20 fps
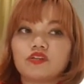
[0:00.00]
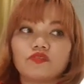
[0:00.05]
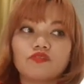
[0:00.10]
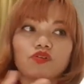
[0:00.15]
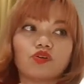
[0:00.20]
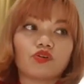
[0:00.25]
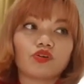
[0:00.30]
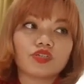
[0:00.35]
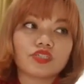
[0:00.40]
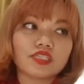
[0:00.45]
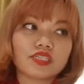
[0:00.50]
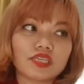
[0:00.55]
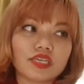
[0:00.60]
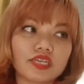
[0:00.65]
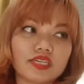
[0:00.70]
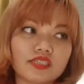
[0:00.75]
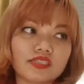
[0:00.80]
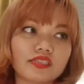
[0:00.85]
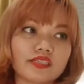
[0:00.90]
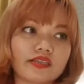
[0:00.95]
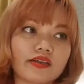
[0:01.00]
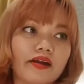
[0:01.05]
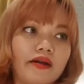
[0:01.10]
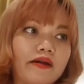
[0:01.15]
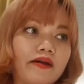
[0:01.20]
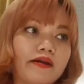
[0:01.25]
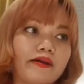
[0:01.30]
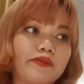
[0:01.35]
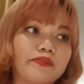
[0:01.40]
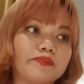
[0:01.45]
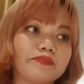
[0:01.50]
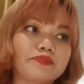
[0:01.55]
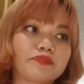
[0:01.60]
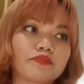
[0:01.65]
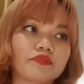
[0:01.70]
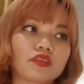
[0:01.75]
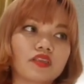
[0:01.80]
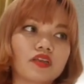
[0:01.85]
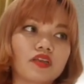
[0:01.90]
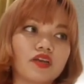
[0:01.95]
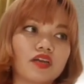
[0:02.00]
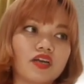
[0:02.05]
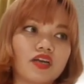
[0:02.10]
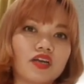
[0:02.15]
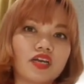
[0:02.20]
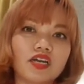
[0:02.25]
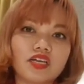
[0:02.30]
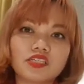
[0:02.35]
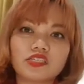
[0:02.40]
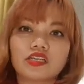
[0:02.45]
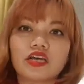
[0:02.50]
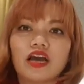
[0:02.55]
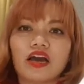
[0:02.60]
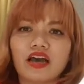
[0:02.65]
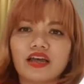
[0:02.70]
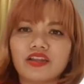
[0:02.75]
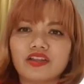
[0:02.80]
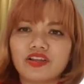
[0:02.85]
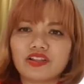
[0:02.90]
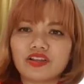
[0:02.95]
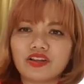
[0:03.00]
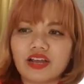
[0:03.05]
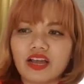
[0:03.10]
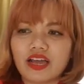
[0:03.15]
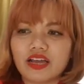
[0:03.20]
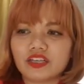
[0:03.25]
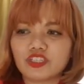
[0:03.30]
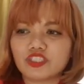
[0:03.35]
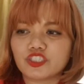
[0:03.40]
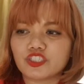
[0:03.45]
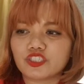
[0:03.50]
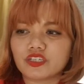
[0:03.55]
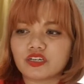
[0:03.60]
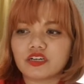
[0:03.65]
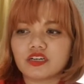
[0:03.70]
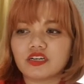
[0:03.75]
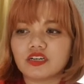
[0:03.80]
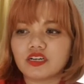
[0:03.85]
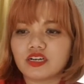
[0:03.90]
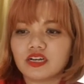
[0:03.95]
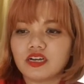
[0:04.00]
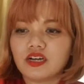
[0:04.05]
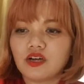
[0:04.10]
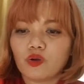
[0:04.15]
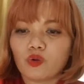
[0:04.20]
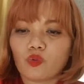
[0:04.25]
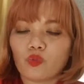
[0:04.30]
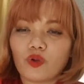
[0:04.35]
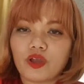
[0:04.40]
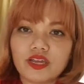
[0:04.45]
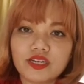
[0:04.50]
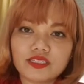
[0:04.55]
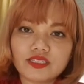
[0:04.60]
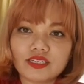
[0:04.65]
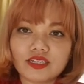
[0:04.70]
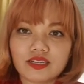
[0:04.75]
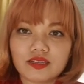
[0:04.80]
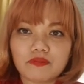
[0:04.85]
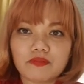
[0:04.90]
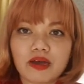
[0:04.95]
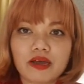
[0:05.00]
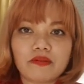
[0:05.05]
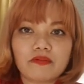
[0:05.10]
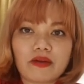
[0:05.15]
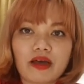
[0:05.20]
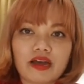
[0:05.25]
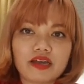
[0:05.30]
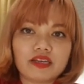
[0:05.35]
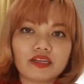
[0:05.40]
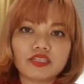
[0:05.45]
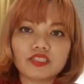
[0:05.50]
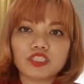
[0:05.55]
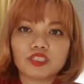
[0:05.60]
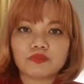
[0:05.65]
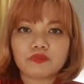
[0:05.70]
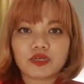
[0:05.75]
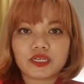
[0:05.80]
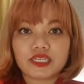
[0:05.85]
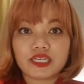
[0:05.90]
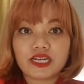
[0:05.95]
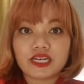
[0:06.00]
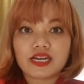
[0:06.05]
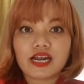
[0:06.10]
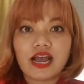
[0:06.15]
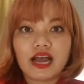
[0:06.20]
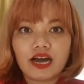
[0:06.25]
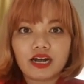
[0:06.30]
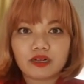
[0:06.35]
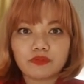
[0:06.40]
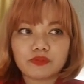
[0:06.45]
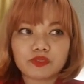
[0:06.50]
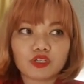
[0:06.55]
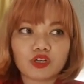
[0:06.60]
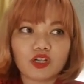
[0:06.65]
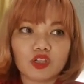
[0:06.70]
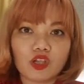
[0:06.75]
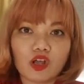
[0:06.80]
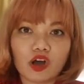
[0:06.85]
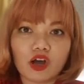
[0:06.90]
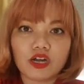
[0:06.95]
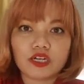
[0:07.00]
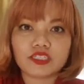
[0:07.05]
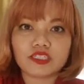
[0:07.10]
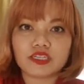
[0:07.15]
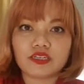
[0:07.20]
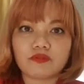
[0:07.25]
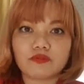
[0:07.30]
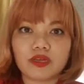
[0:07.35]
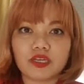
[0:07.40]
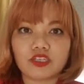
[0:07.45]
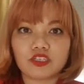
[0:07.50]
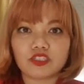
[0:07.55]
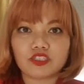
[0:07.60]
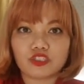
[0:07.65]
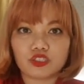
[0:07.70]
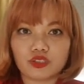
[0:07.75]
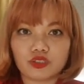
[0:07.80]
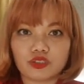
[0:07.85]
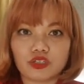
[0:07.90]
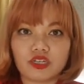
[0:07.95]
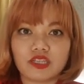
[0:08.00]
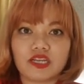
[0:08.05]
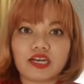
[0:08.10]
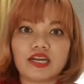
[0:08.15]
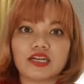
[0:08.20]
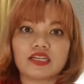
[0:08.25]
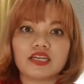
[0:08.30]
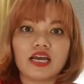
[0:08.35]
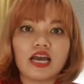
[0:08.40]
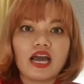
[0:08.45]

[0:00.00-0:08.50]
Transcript: Of course, it's, um, it's another extra weight in my baggage, but it helps a lot in making sure that